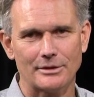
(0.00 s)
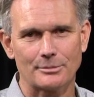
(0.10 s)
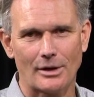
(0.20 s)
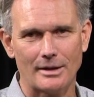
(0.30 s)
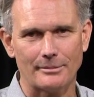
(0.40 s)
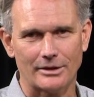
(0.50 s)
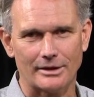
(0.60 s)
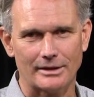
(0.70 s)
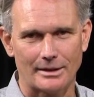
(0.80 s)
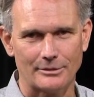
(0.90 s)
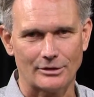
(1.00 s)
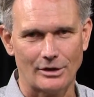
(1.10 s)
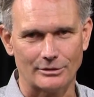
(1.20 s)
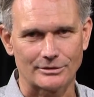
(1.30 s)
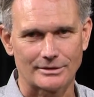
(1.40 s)
is Brian Berry and I'm your
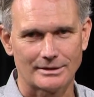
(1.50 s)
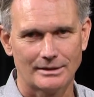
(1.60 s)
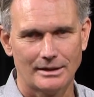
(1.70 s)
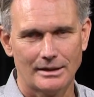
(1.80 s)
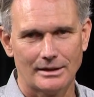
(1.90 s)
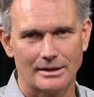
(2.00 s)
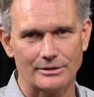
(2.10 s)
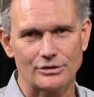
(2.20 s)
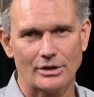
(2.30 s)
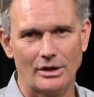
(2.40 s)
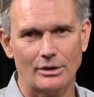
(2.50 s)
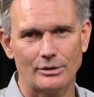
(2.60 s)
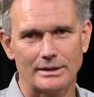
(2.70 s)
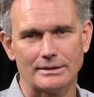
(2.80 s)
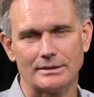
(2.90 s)
host. This
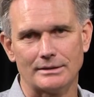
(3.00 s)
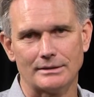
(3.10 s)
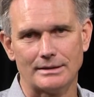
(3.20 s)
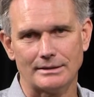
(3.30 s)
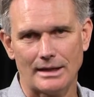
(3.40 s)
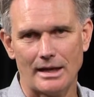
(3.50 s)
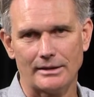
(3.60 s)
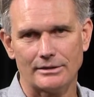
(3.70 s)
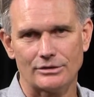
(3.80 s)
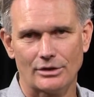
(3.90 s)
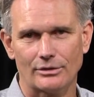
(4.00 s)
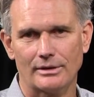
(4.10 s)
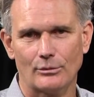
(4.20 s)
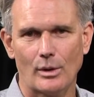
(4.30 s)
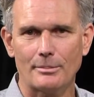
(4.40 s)
show is designed to show you
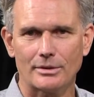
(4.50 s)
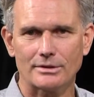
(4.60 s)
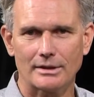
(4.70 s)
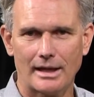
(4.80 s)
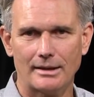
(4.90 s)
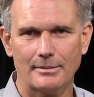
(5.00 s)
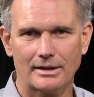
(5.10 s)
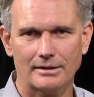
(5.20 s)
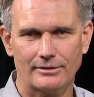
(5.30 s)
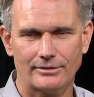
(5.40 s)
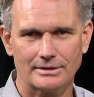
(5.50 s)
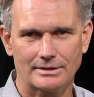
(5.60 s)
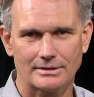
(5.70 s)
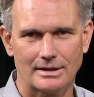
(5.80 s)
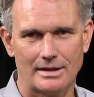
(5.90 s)
that one person can make a
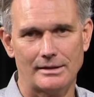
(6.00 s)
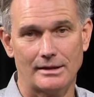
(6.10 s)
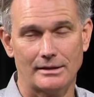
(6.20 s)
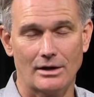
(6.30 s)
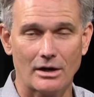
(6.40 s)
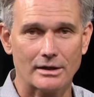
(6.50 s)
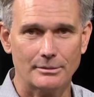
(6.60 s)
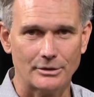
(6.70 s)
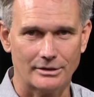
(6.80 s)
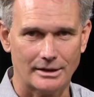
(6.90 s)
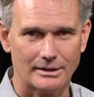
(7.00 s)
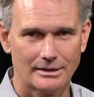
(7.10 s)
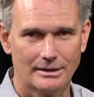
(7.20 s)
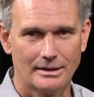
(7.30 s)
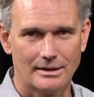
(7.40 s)
difference and that in our community,
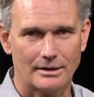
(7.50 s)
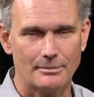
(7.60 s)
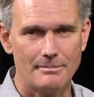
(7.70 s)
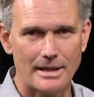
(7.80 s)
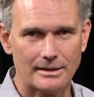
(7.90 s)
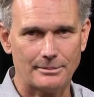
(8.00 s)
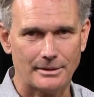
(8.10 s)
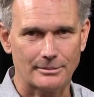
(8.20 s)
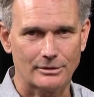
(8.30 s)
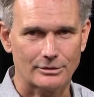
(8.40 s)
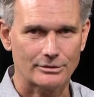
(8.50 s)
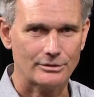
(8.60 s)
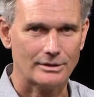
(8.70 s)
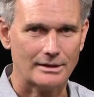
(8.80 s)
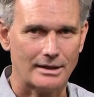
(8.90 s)
there are many people who are
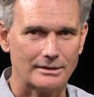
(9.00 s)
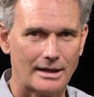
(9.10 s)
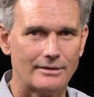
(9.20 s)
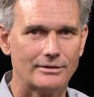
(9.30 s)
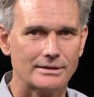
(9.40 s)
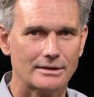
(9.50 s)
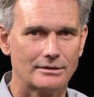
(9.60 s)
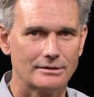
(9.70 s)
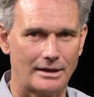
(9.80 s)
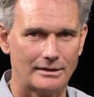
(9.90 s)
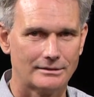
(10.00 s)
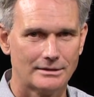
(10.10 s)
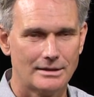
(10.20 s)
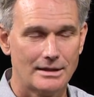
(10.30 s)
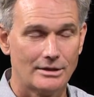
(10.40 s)
doing that every single day.
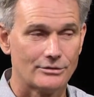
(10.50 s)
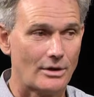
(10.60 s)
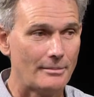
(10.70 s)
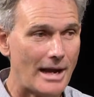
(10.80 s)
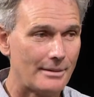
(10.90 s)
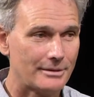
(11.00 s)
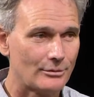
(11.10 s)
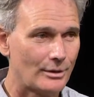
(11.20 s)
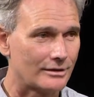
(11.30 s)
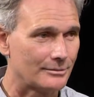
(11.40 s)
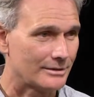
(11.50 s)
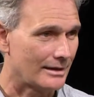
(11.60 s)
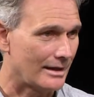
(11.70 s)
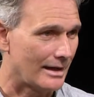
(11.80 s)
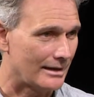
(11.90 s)
So I'm happy to welcome
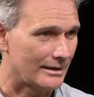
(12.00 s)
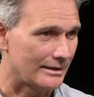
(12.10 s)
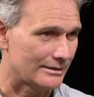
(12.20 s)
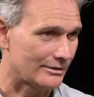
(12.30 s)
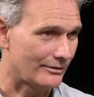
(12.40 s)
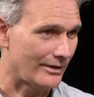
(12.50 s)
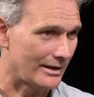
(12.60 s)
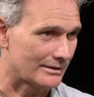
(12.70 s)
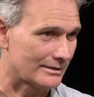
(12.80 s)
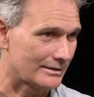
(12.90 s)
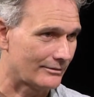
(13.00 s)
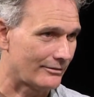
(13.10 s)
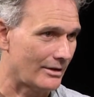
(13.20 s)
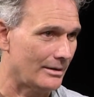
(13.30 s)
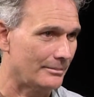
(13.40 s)
today Anais Dervaes
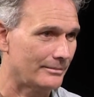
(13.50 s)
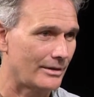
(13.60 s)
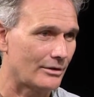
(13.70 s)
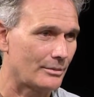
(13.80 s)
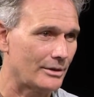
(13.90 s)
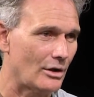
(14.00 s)
from the Urban